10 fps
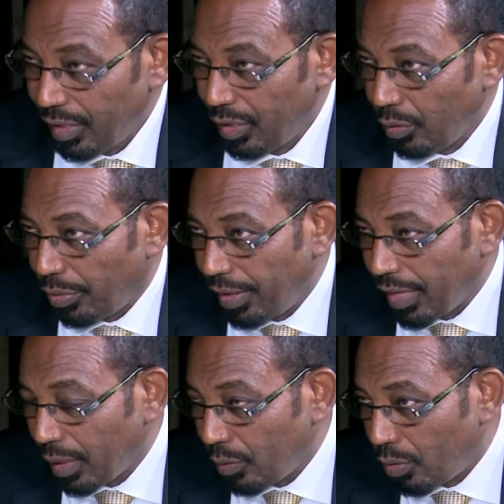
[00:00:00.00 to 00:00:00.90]
you
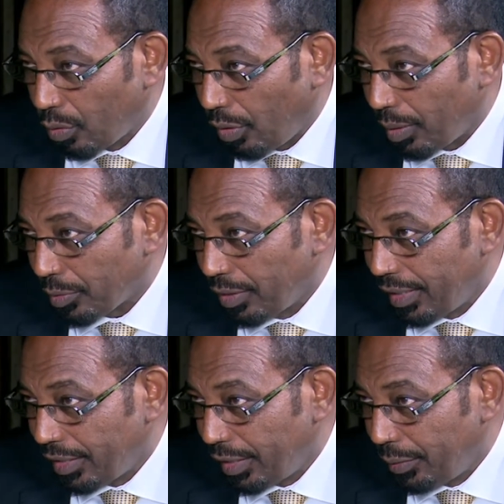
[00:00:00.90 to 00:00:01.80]
think the war on corruption
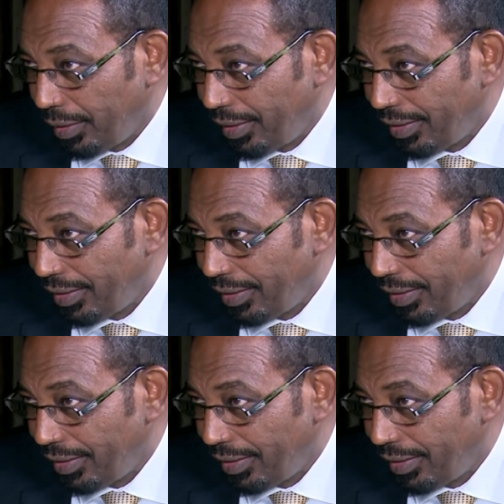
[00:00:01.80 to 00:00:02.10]
is genuine?